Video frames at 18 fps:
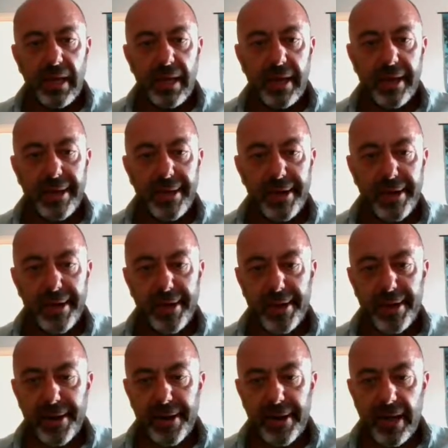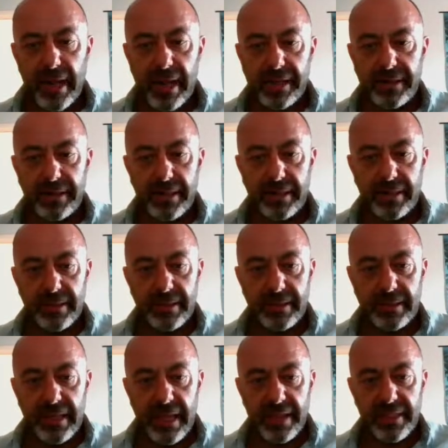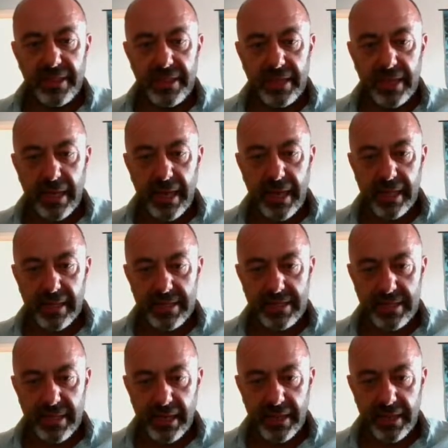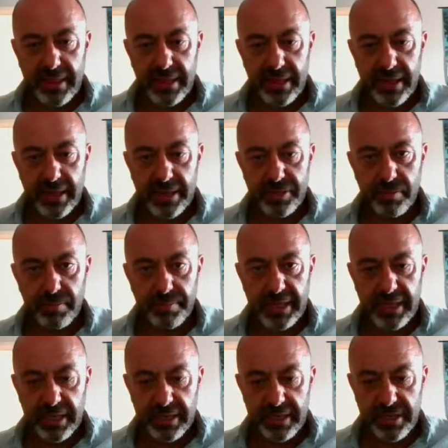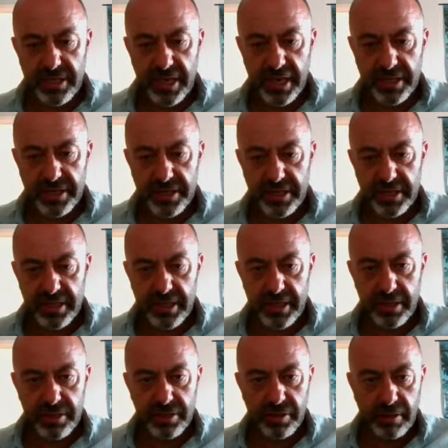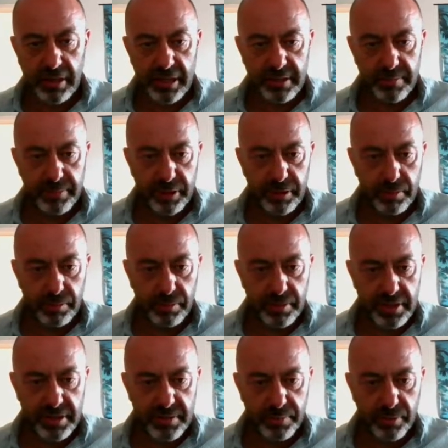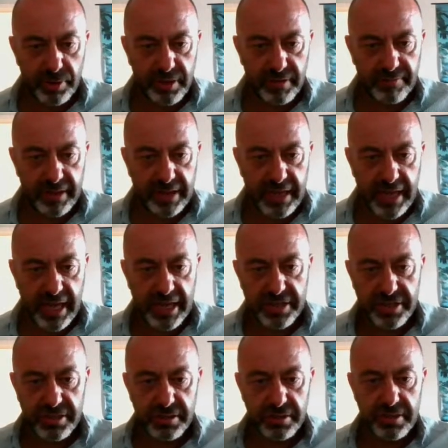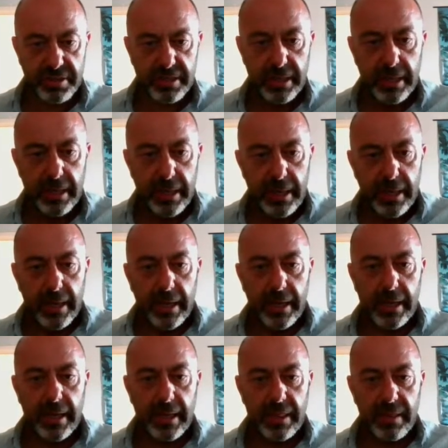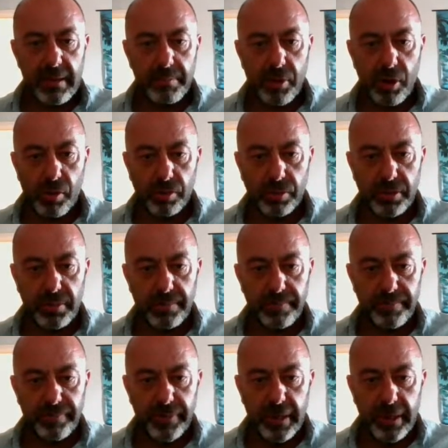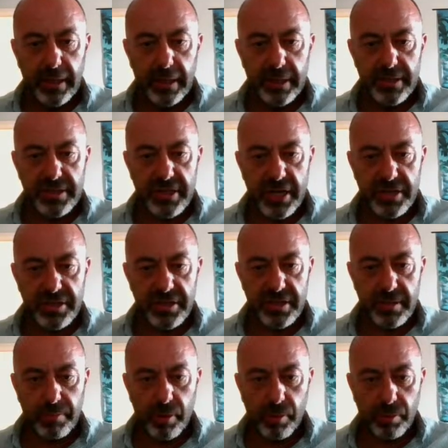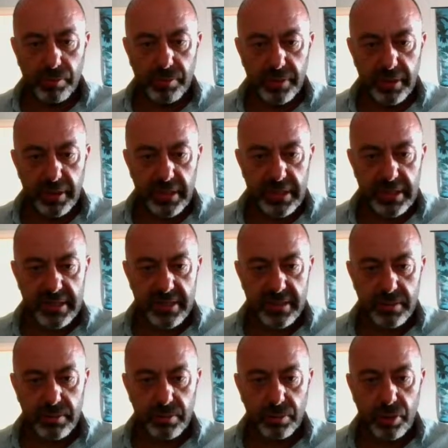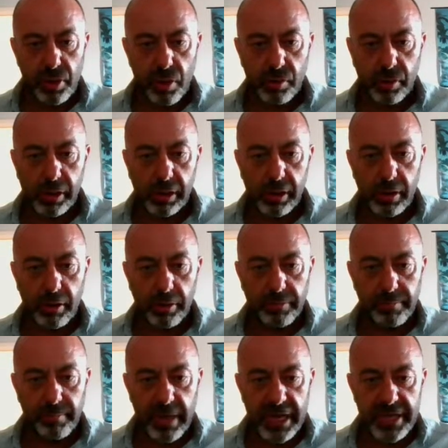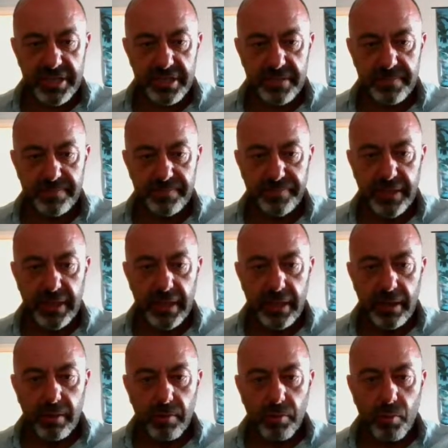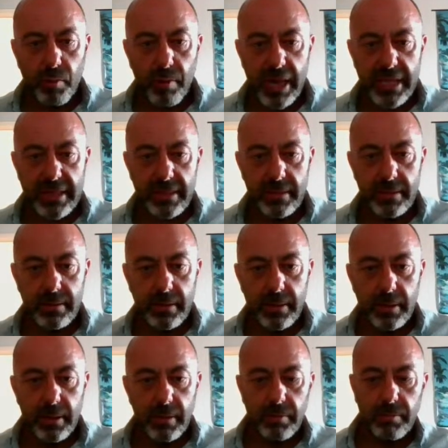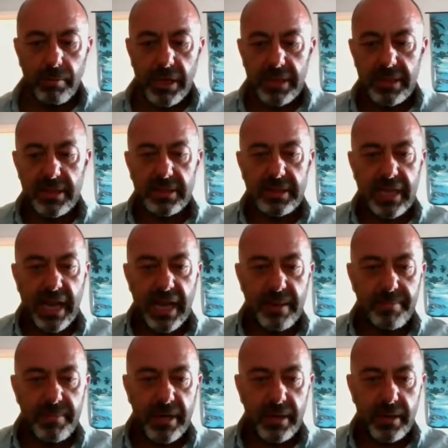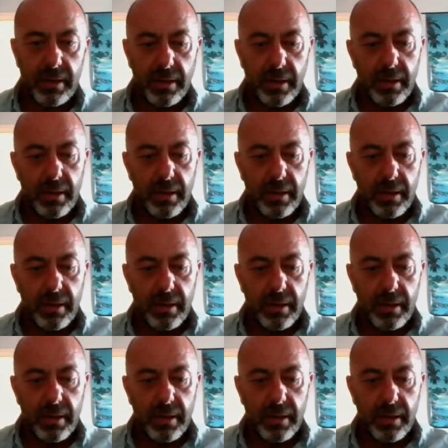And nothing else, I think, has to be changed here. So let me do these modifications. The mode, change the mode is to toggle on match when the timer